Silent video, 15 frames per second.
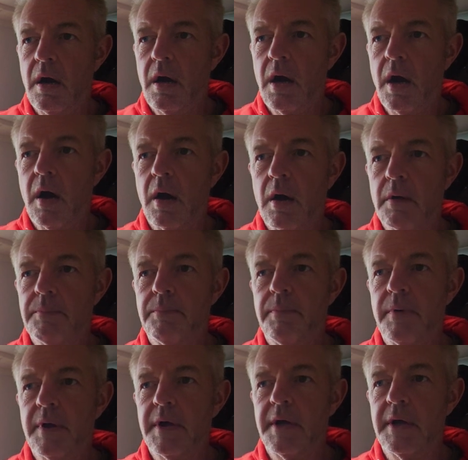our
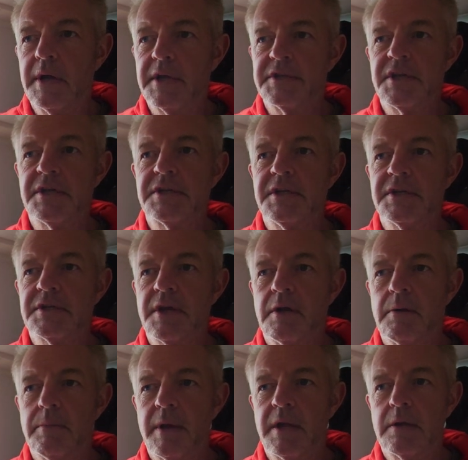existing
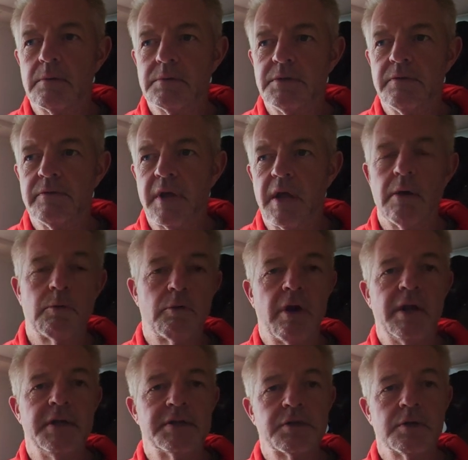solar panels, you think, oh
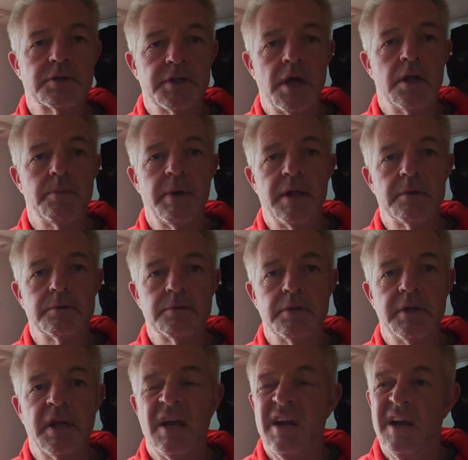great, it's got solar panels on it.